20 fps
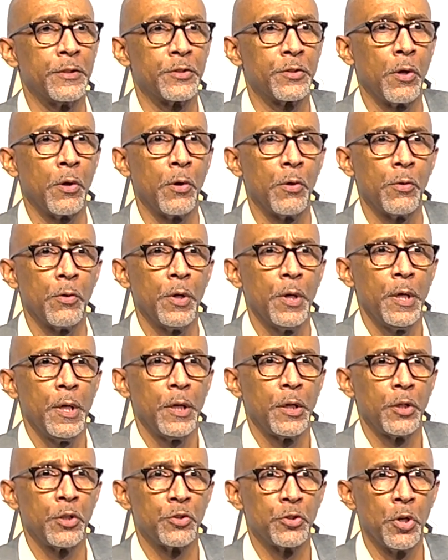So
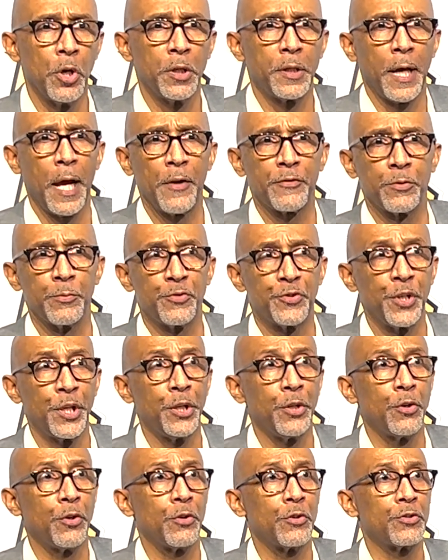it's good to have some
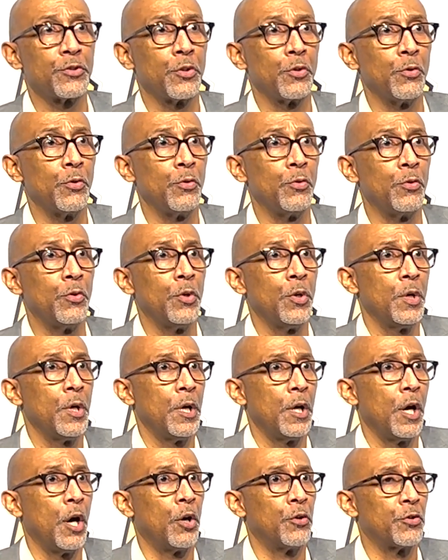seniors who
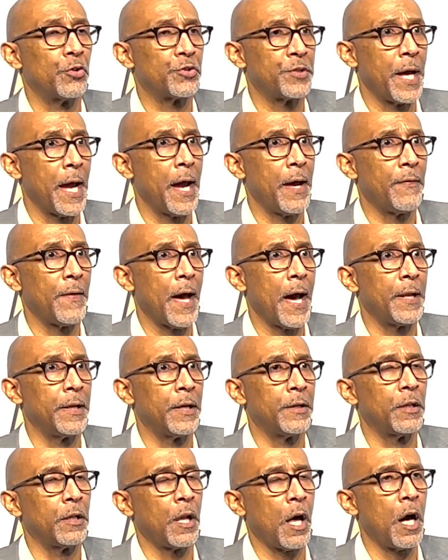understand that
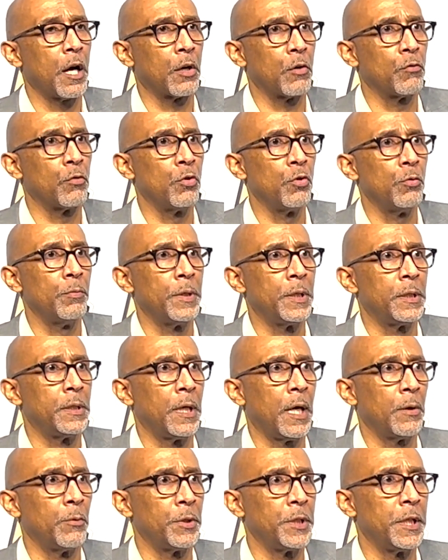in the locker room. And
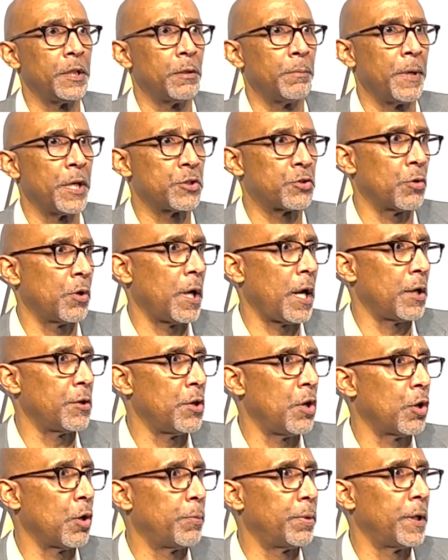we need to make sure our
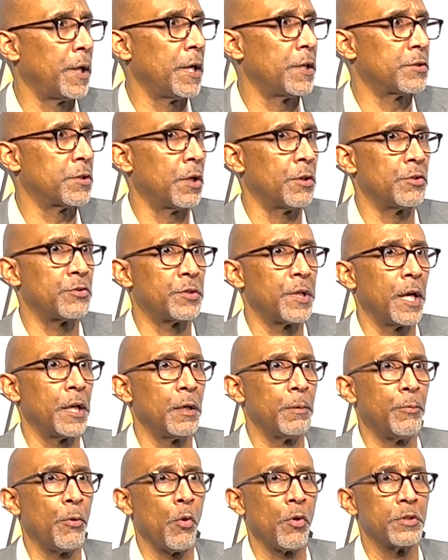younger players understand the
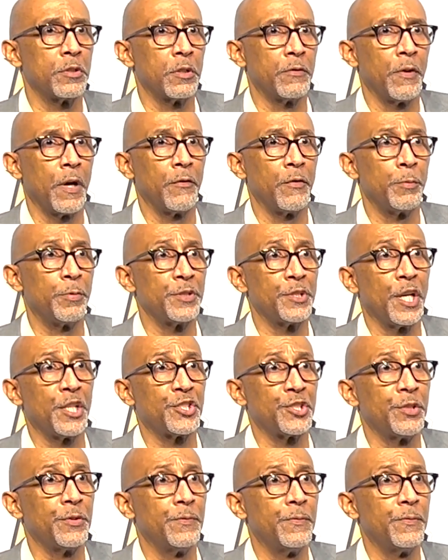importance of every possession.